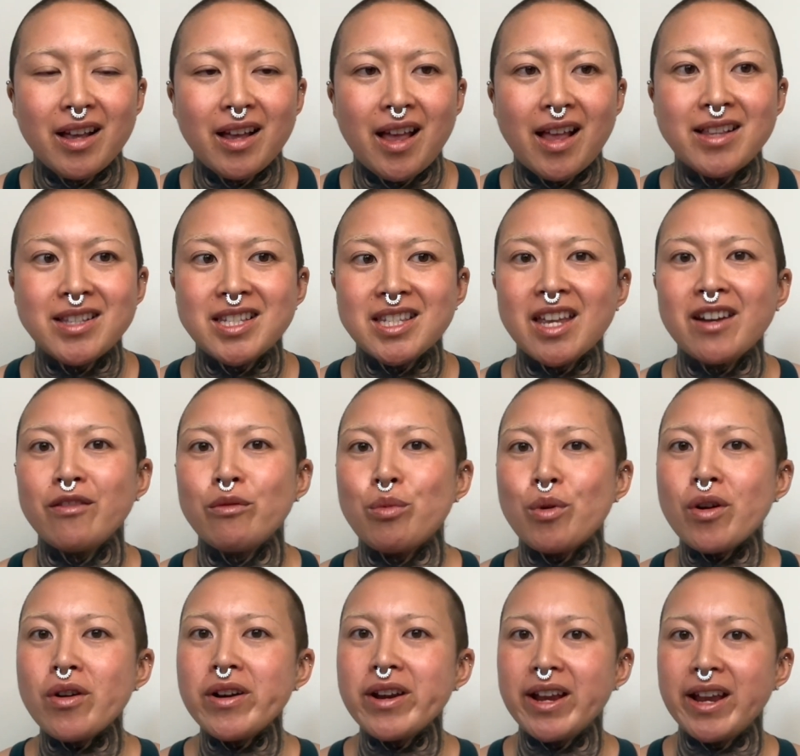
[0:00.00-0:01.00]
Instead of
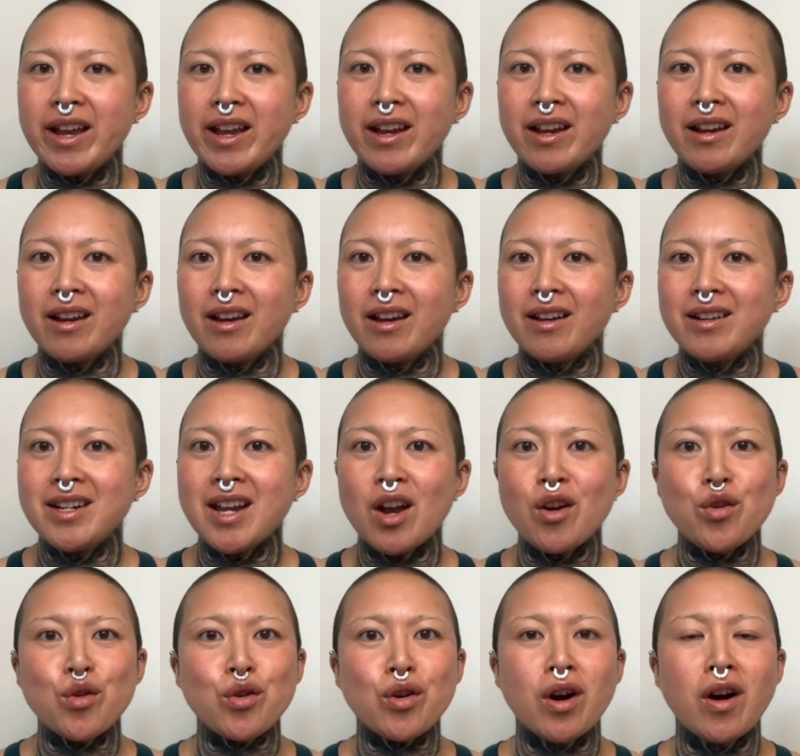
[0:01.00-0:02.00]
worrying, now
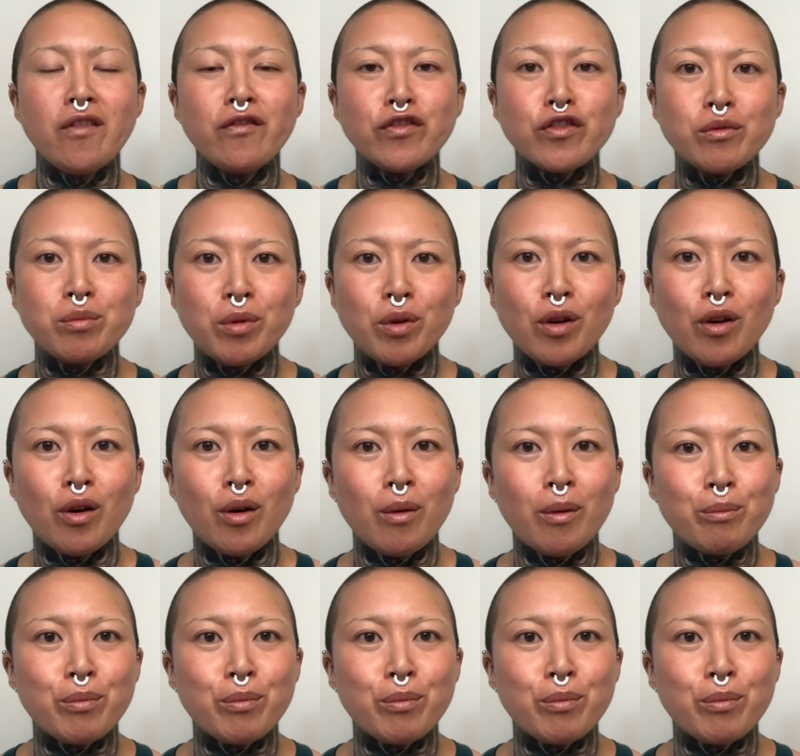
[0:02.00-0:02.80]
you're comfortable